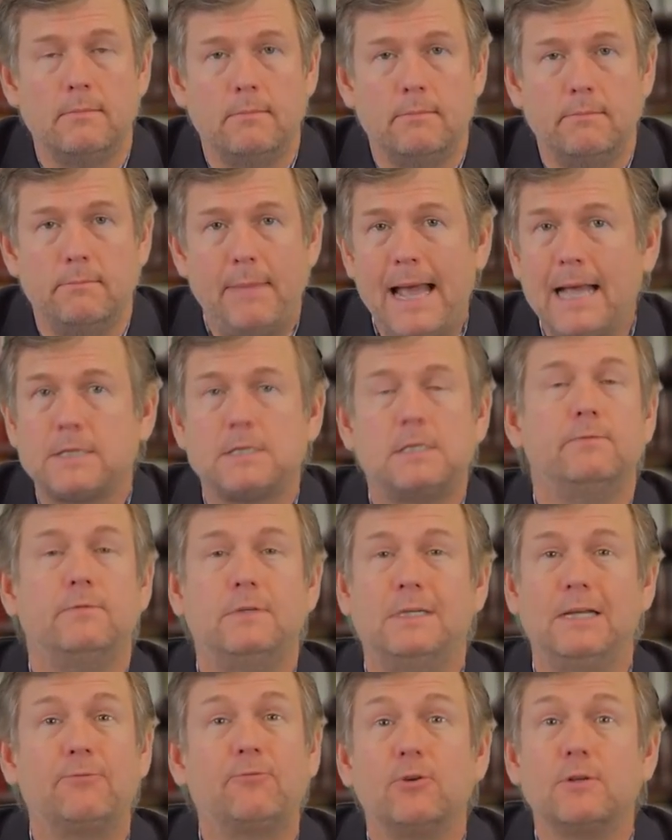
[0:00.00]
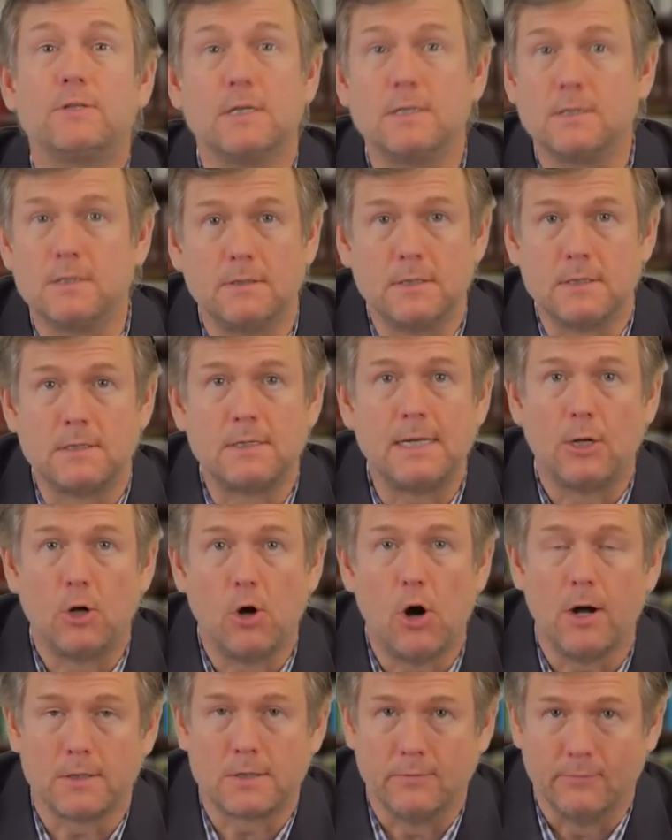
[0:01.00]
massive differences in the state
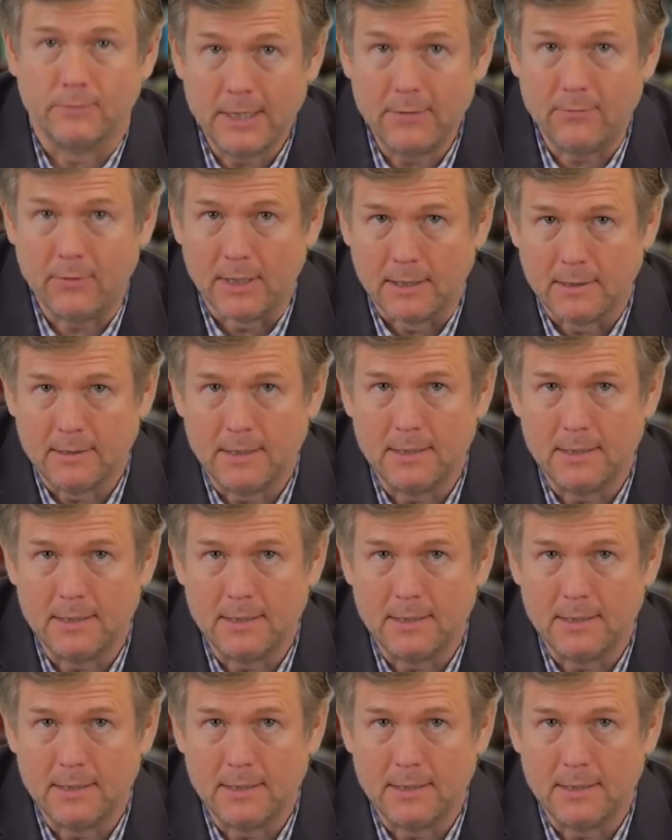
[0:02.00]
cost of living